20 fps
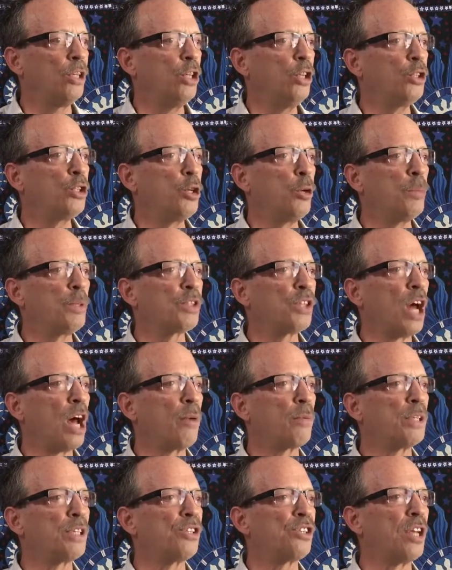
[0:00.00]
YouTube is
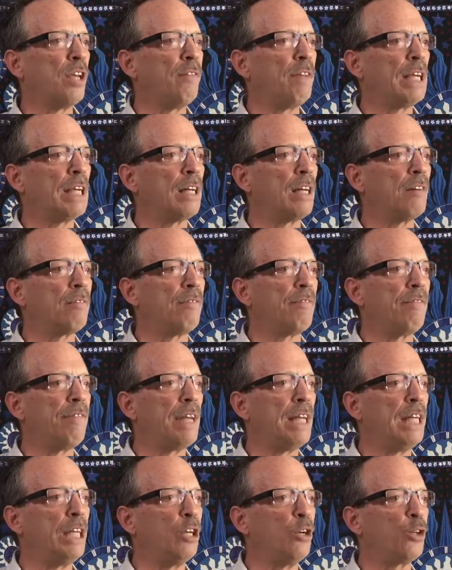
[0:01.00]
not receiving enough
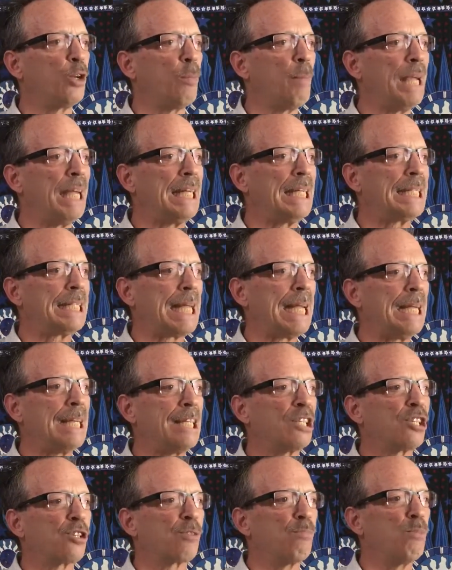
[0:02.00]
video to
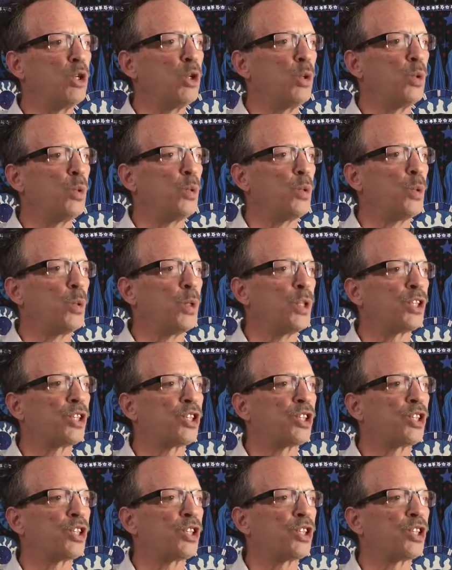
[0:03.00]
maintain smooth